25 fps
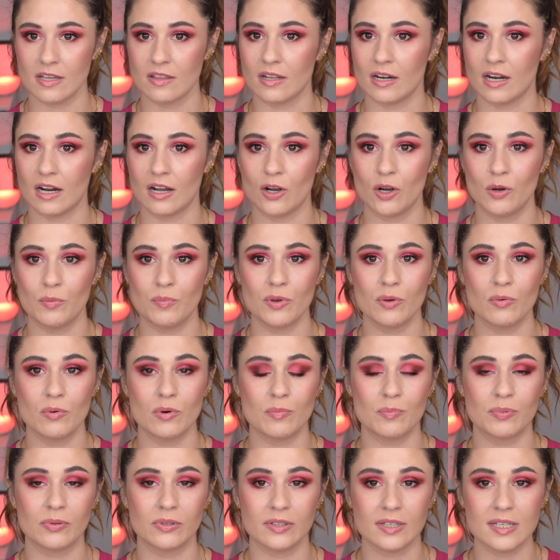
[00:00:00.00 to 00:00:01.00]
then I hope you
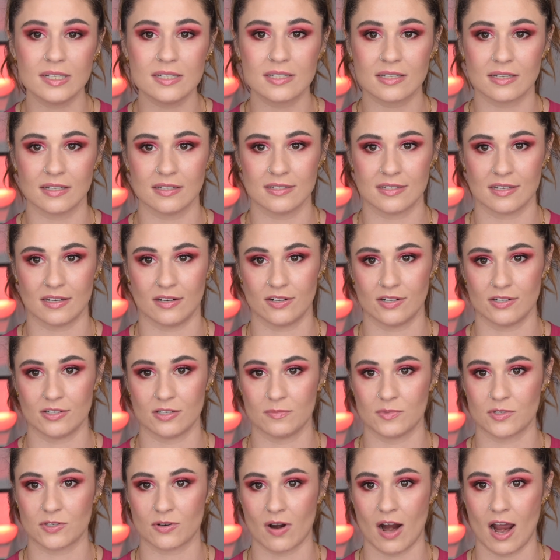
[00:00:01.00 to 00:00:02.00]
will please consider
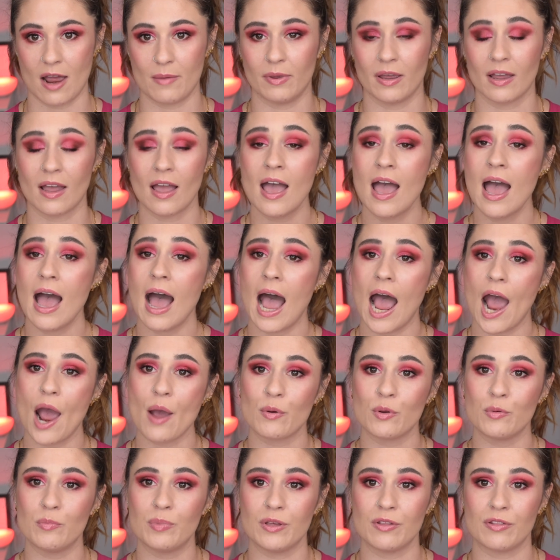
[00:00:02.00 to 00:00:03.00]
subscribing. I
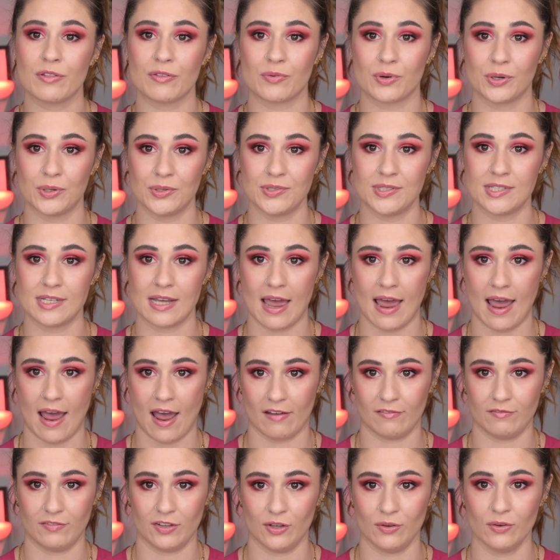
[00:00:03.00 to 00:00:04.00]
would be thrilled to
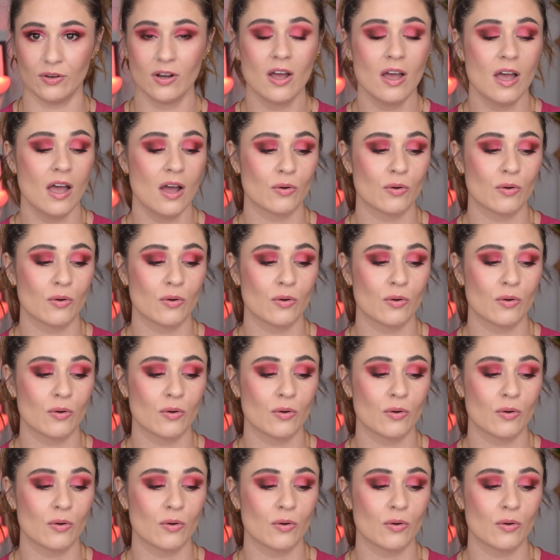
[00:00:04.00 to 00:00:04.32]
have you.